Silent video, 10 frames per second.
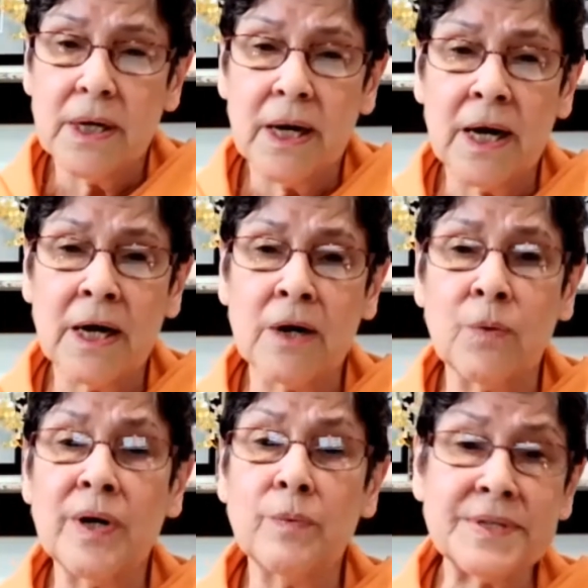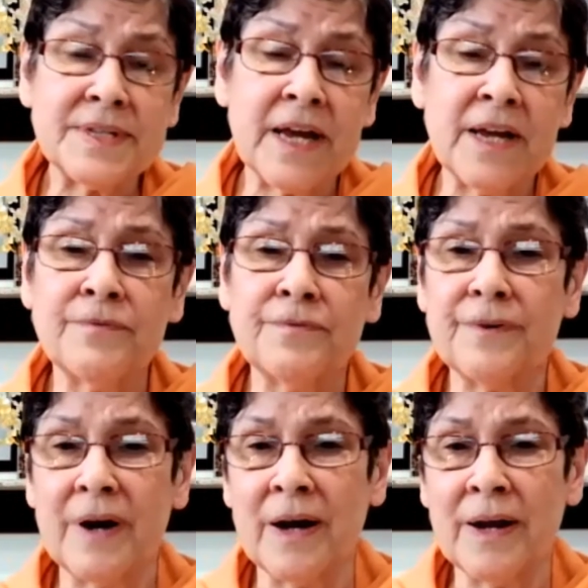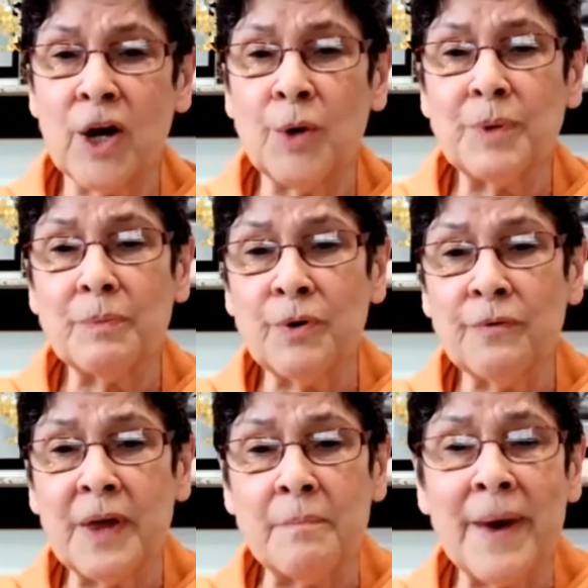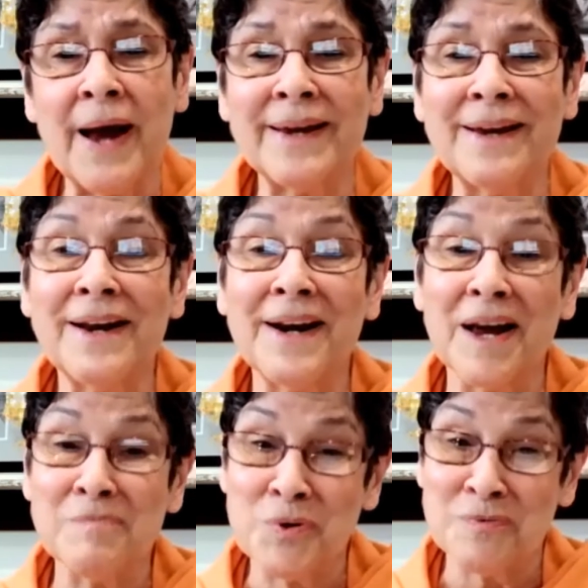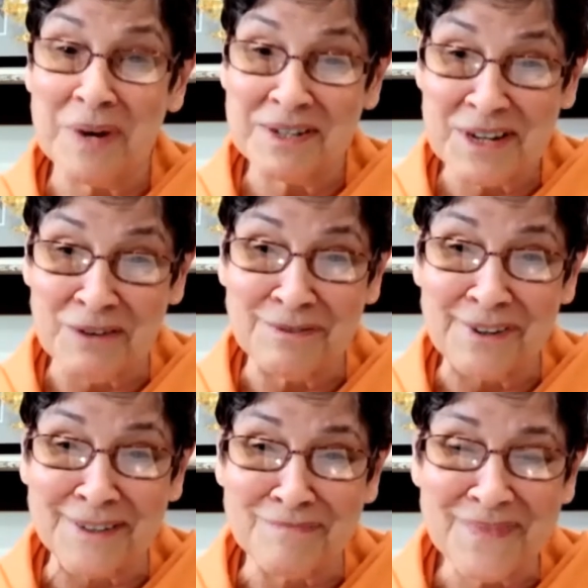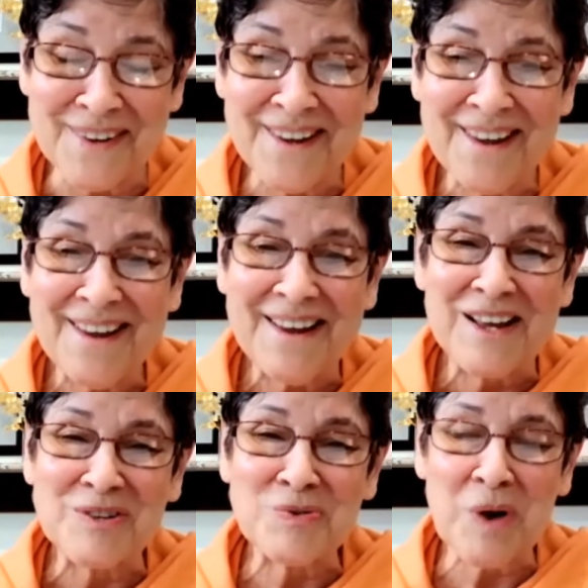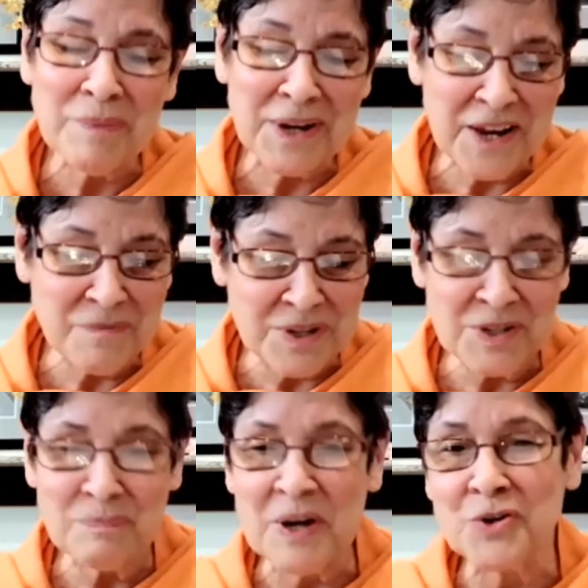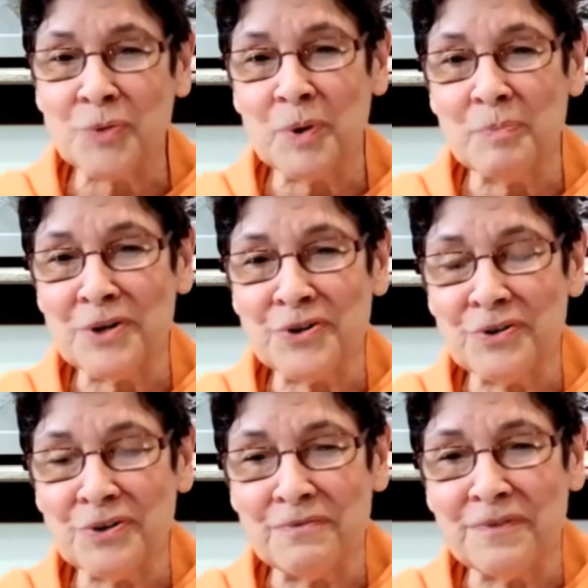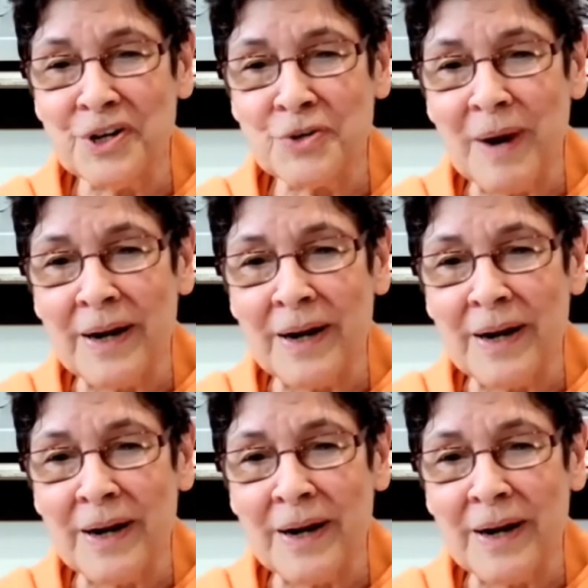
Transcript: when it was safe, I helped move them back in, and I moved myself in. And Swami gave me special permission to finish my